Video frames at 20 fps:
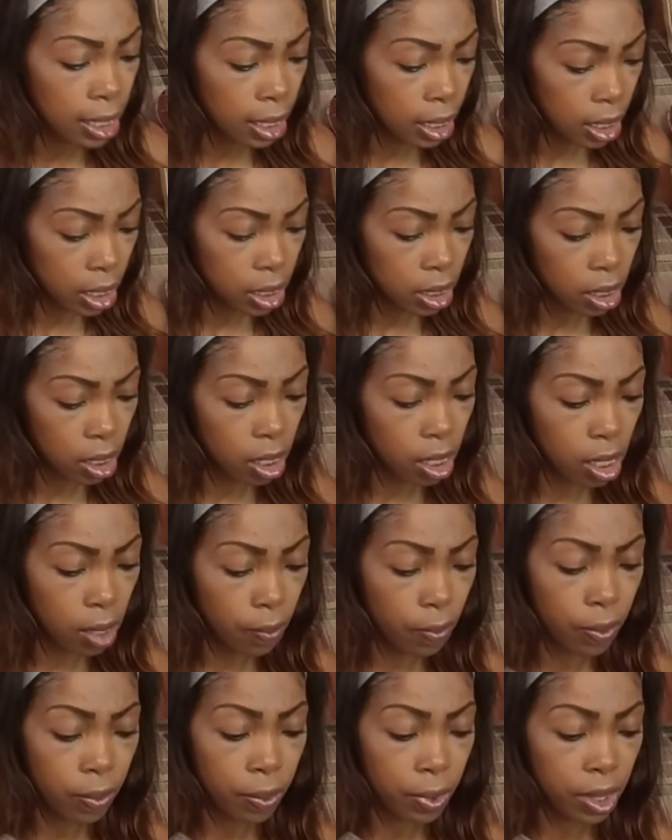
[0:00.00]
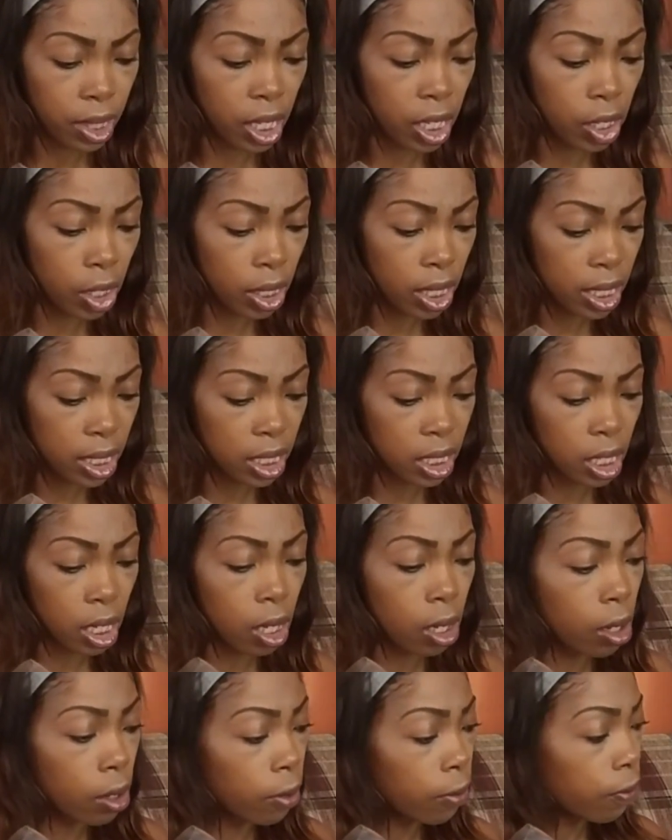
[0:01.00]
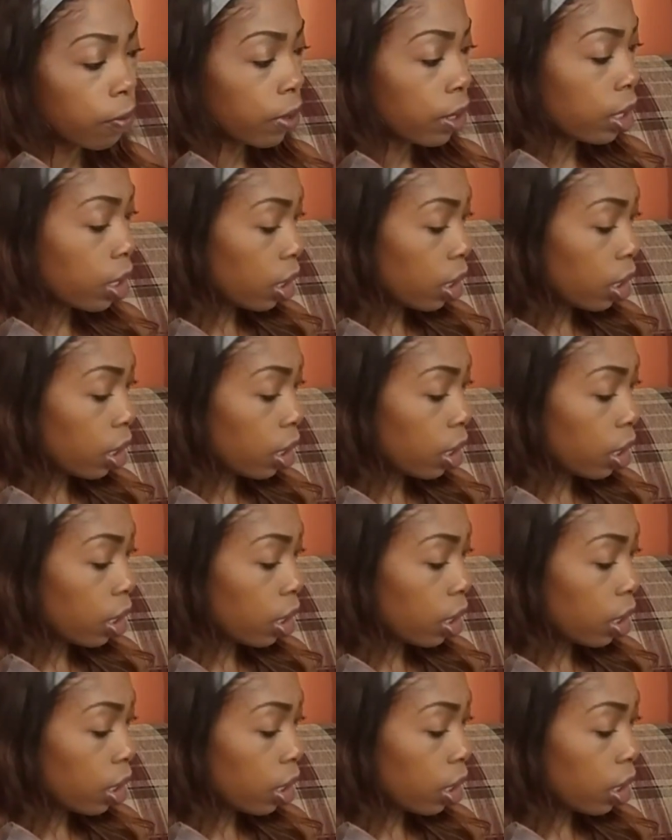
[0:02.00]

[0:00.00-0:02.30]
It is the heel itself.